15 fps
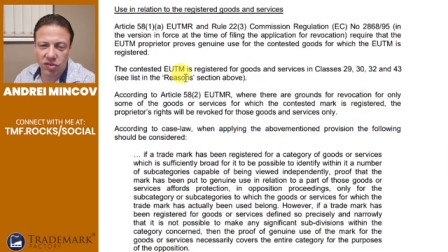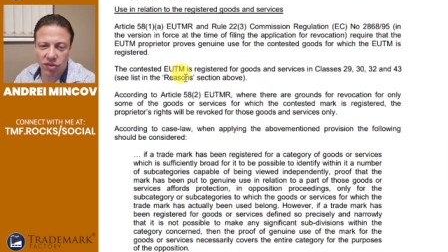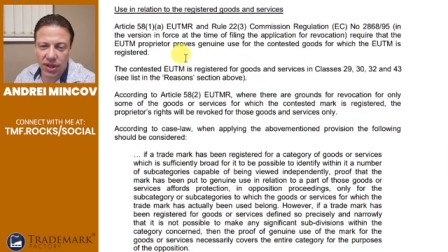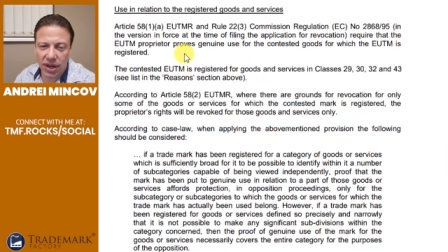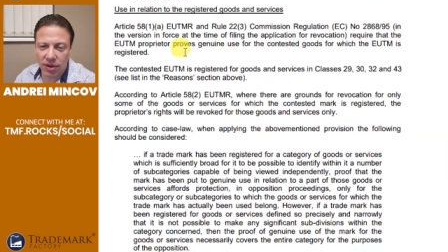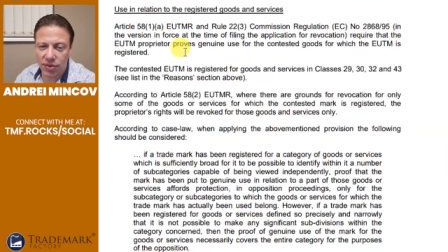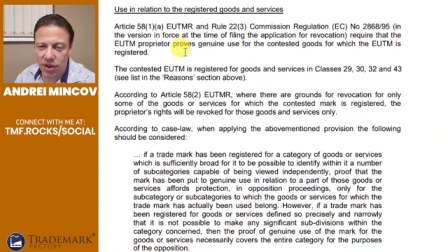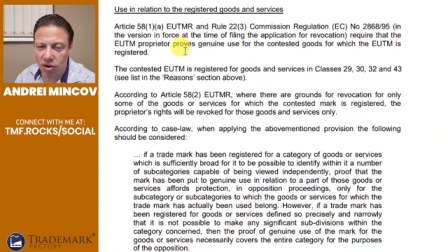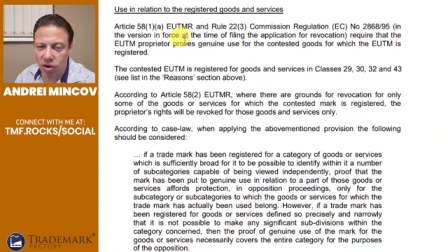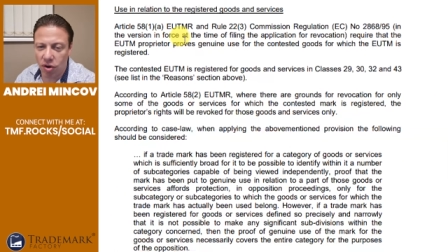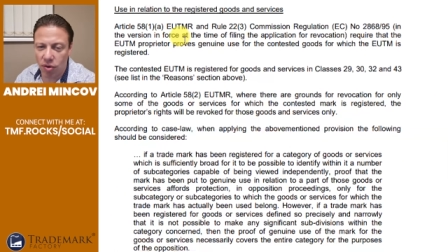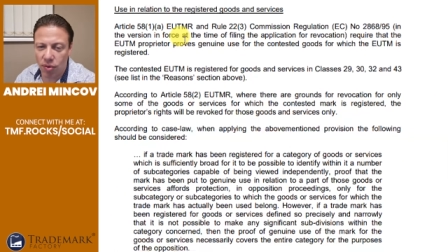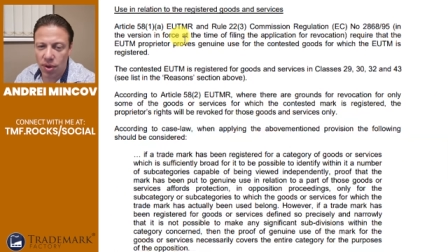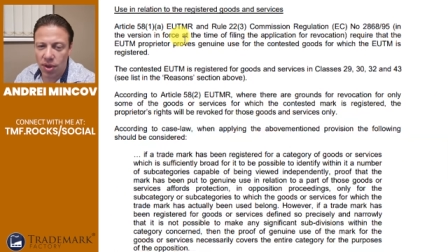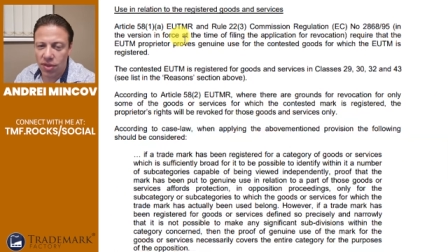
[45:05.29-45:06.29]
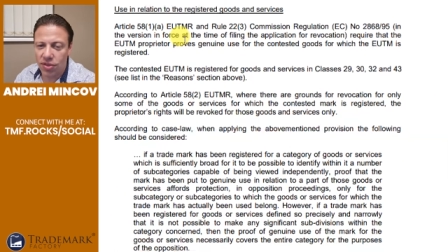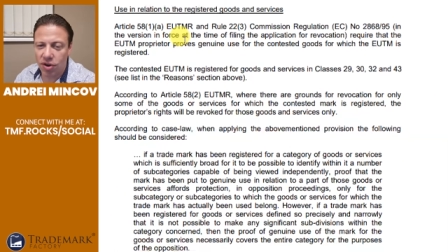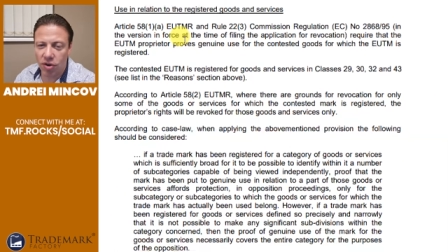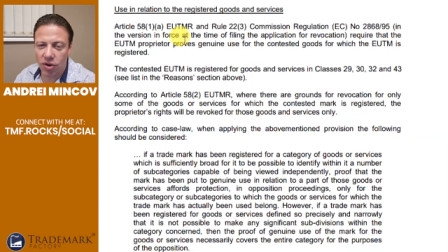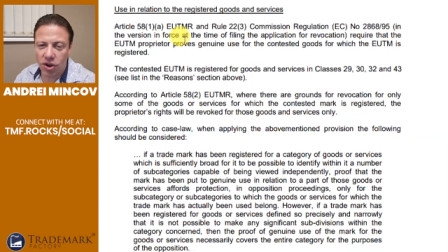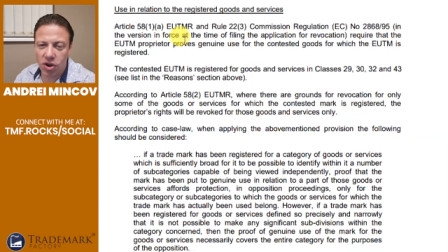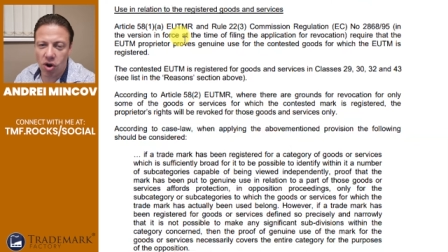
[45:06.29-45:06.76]
So now they go,
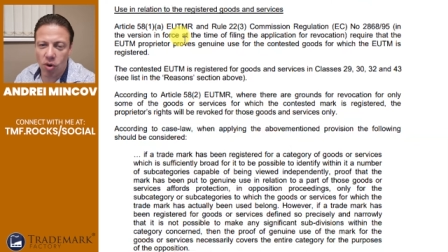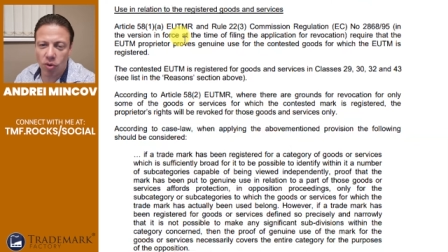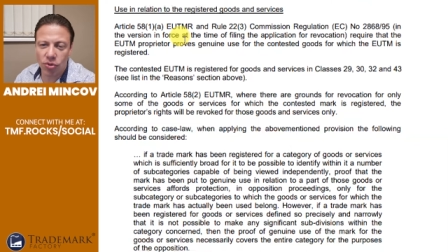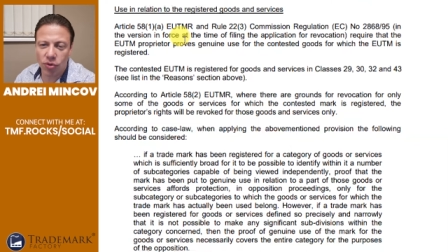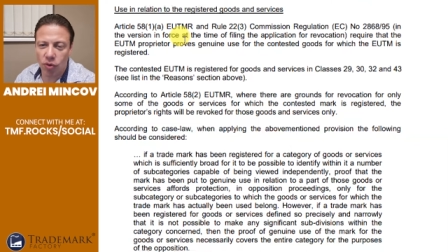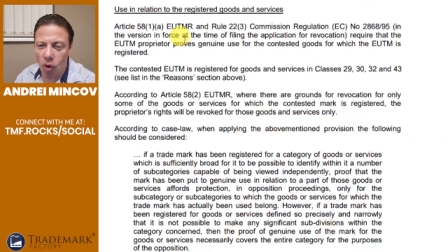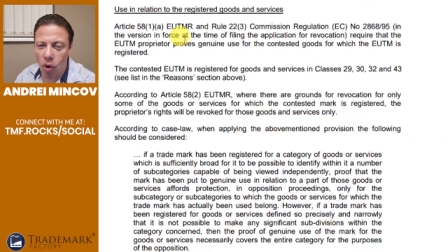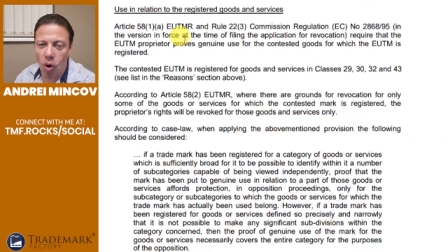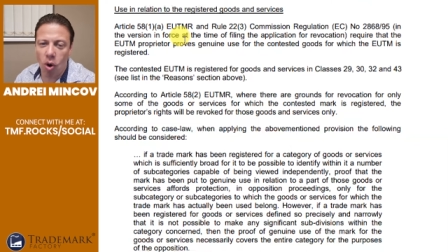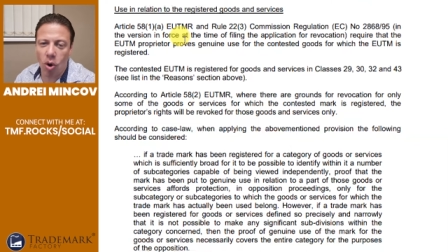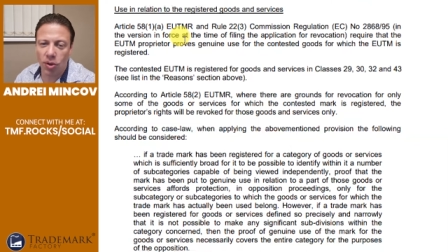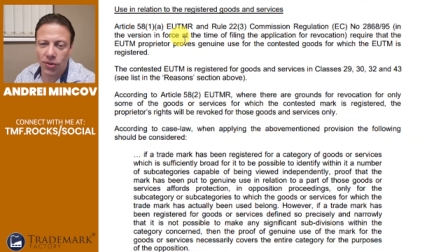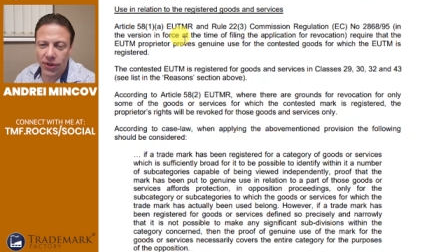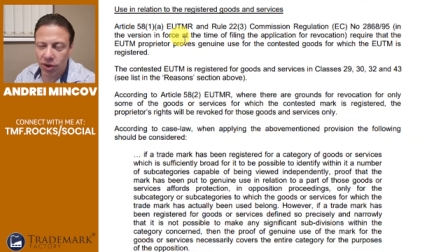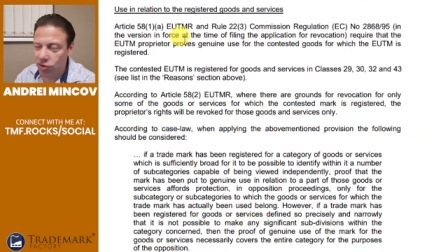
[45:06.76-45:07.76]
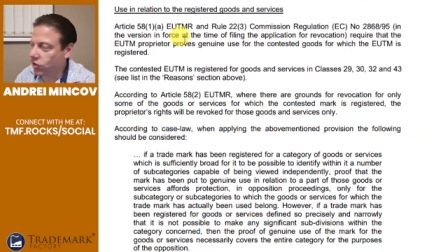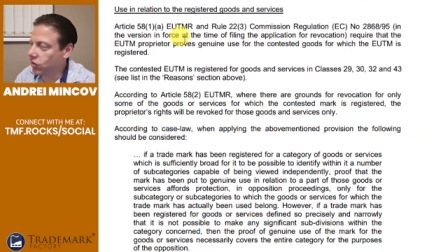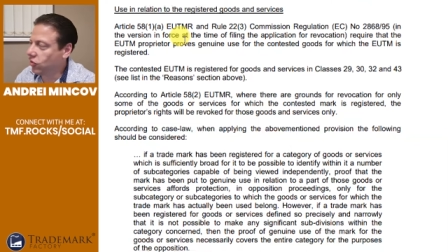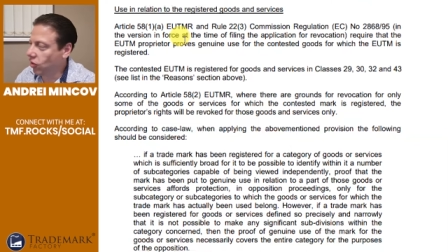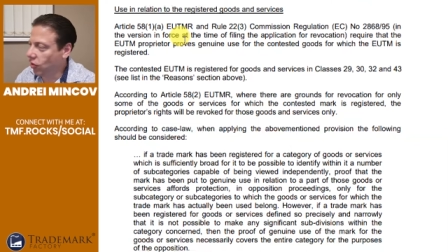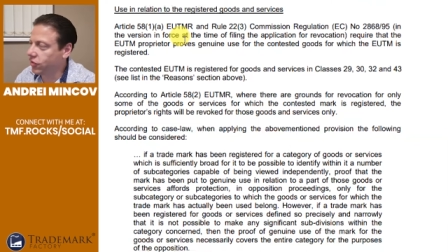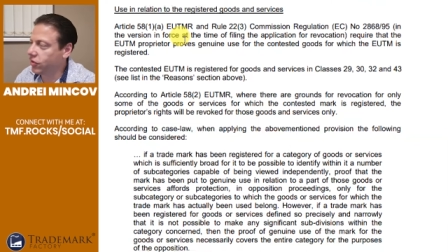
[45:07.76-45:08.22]
they're going to go through all the goods
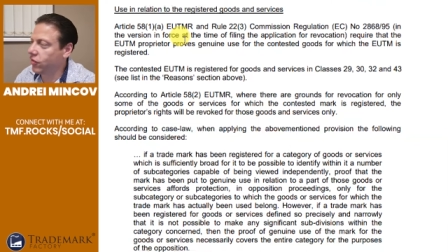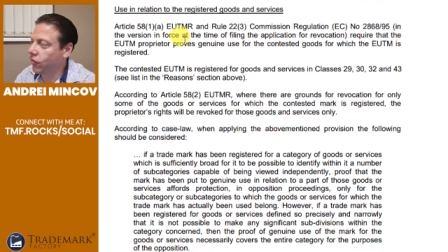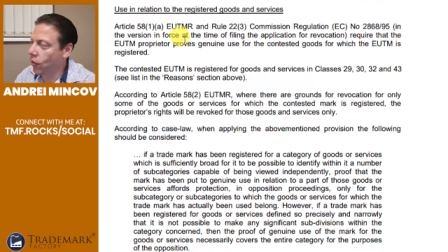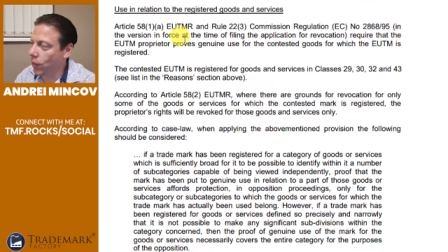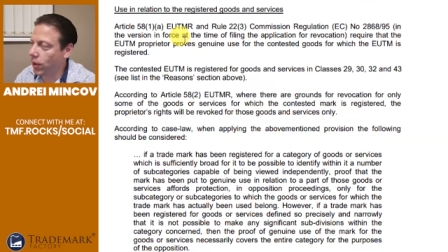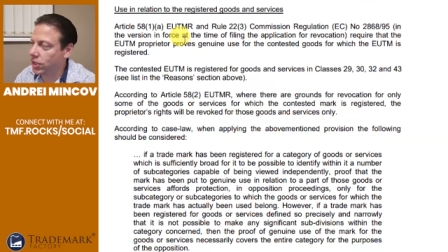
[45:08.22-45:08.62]
and services for